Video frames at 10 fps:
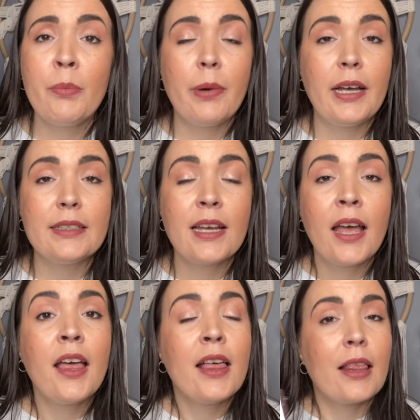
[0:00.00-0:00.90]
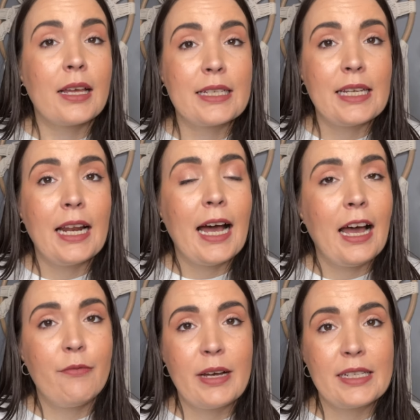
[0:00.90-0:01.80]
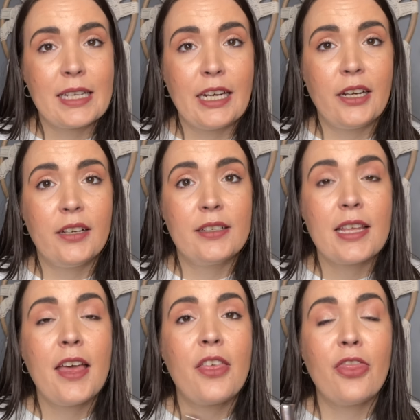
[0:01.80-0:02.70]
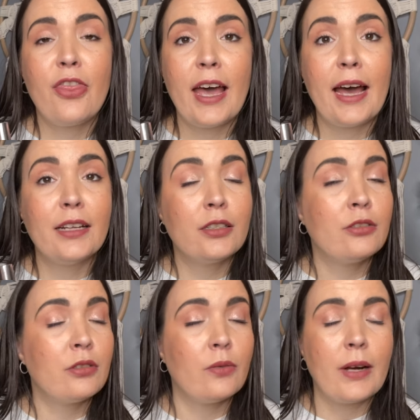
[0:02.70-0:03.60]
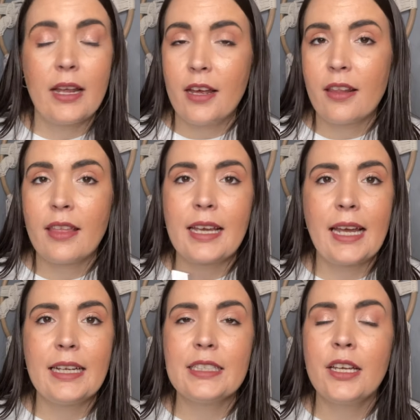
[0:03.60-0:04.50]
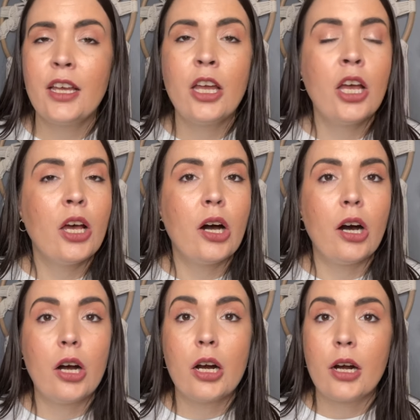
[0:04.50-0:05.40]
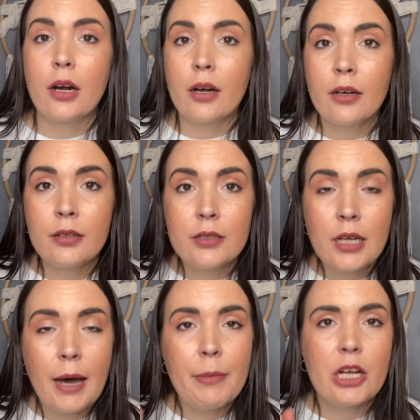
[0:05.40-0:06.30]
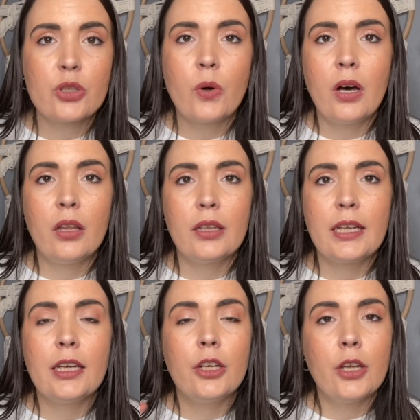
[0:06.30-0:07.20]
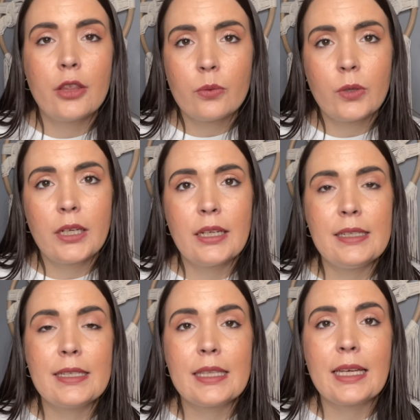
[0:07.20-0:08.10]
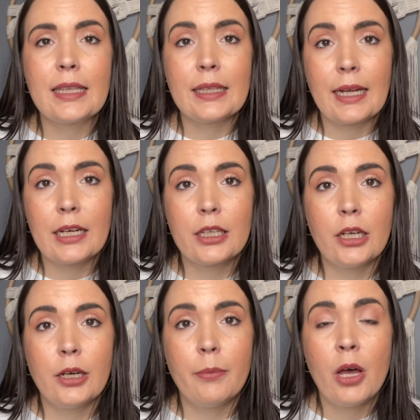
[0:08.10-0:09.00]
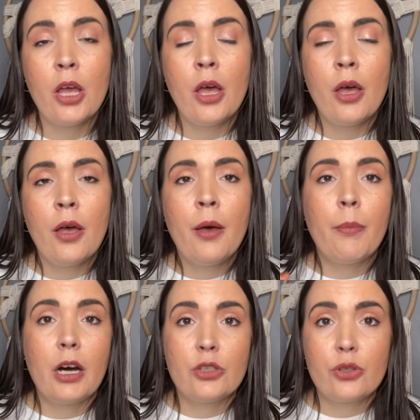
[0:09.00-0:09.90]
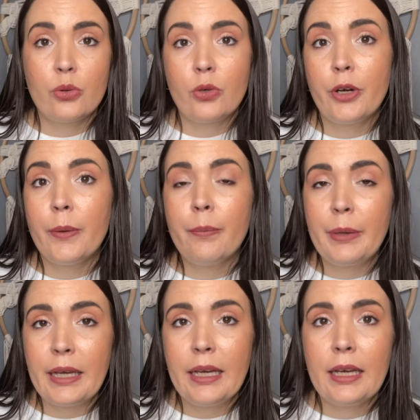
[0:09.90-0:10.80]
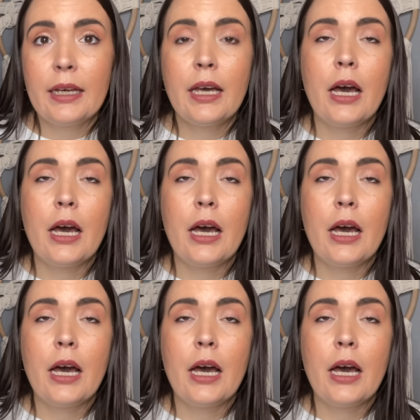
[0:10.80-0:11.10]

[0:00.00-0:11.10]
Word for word: But like I said, I have mascaras that right out of the gate are top-notch quality. Another one is the Lancome Monsieur Big.